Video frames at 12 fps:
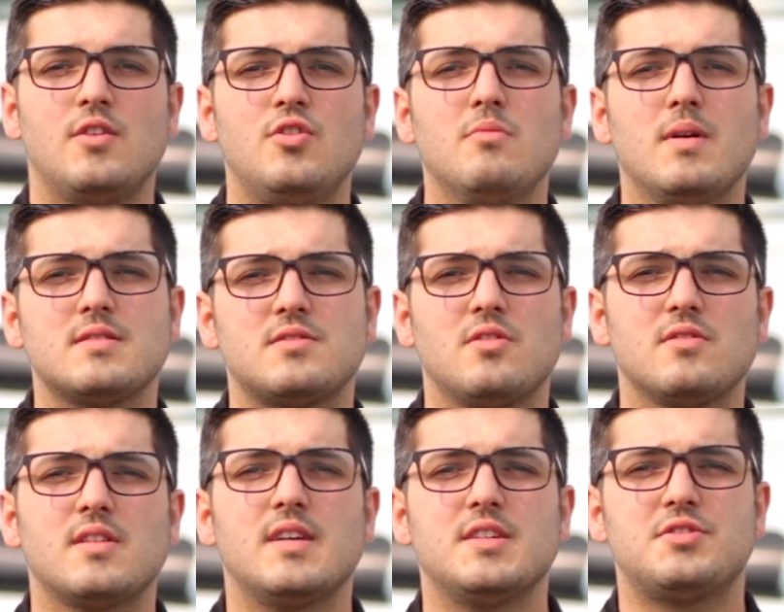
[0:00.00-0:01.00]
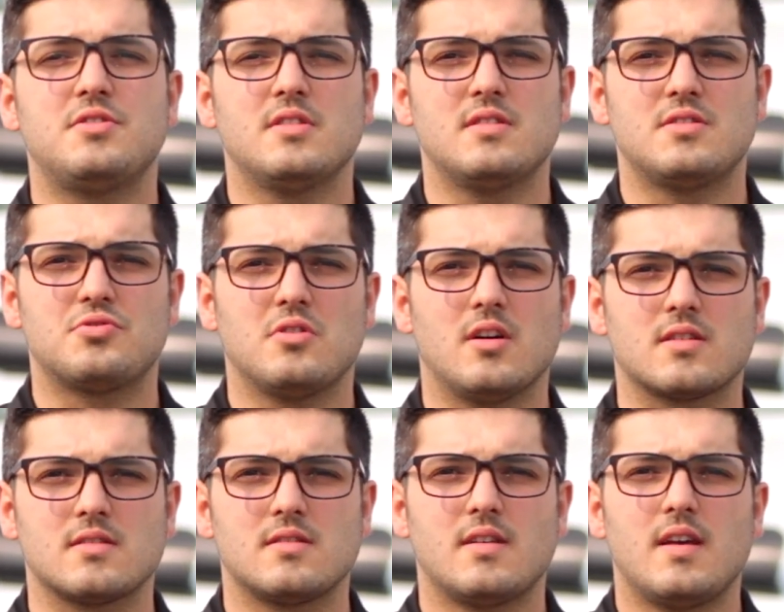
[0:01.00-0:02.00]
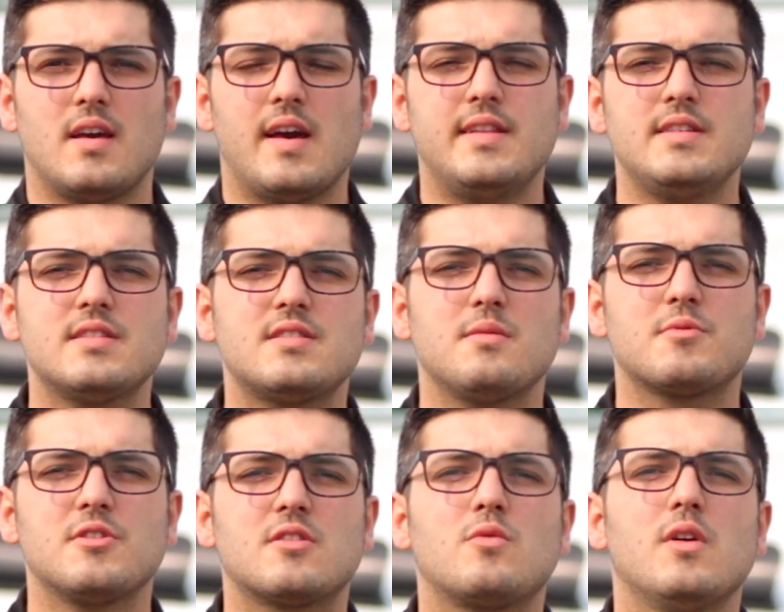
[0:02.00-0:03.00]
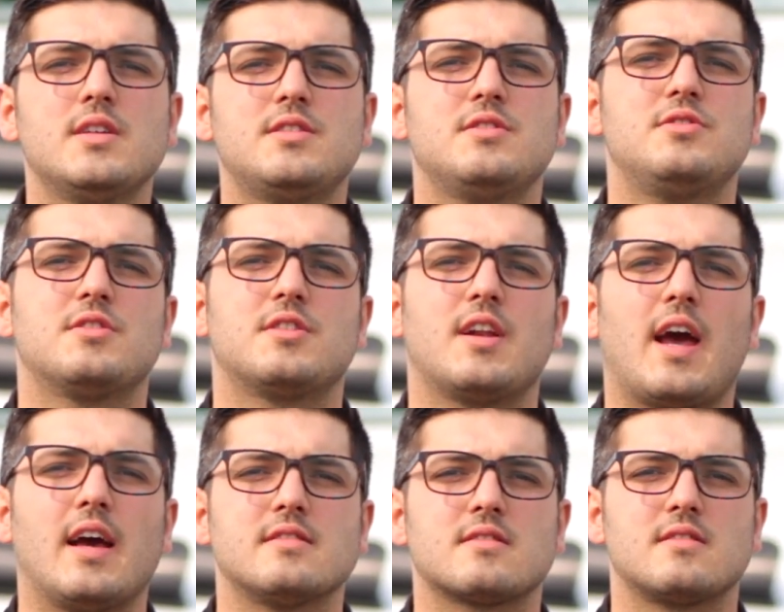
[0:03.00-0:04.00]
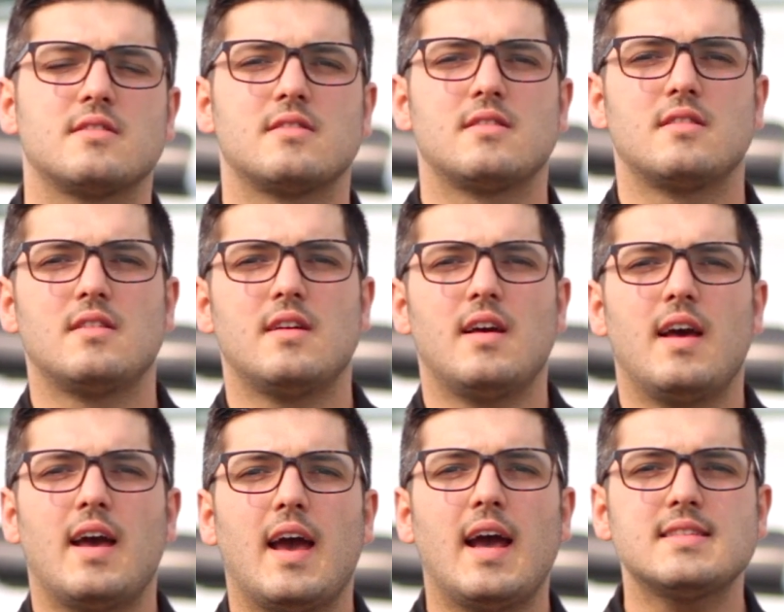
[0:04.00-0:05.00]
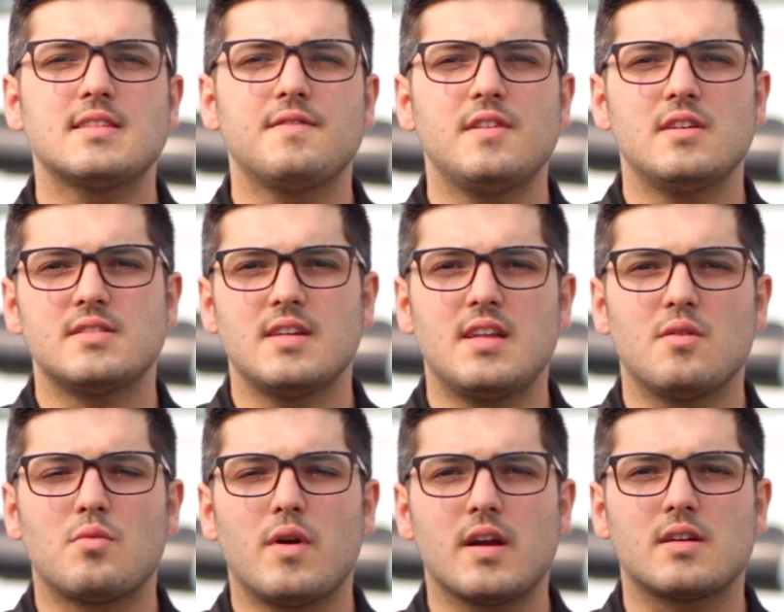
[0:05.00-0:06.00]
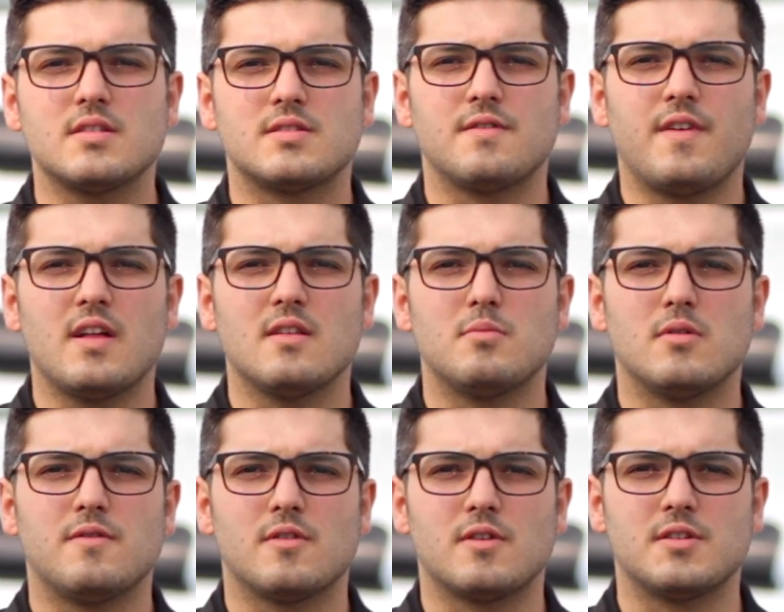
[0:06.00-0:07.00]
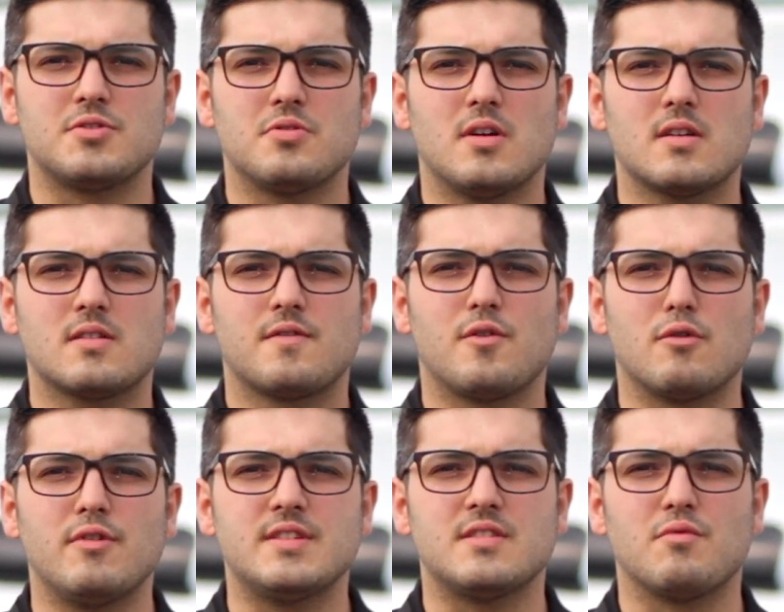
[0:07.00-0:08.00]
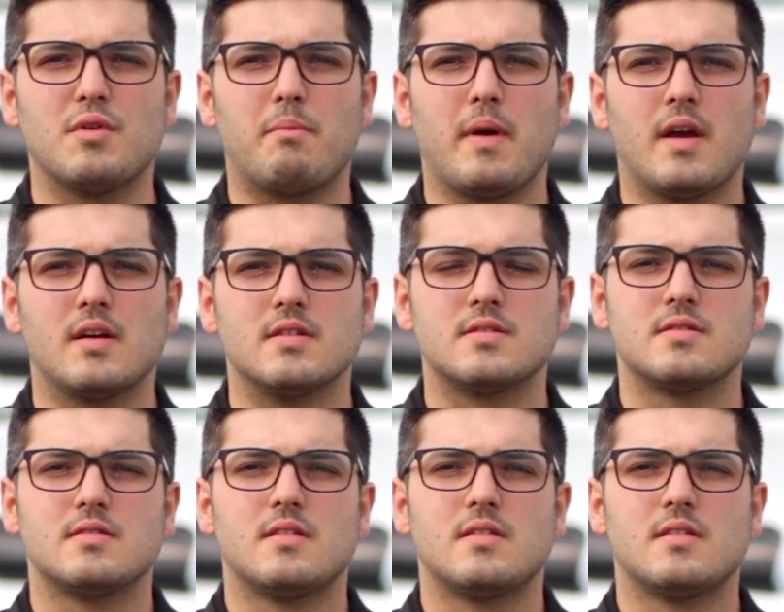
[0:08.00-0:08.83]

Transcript: You must know the history of the truck. And these are some good questions you could ask. Ask if there's any records available for the truck for recent repairs.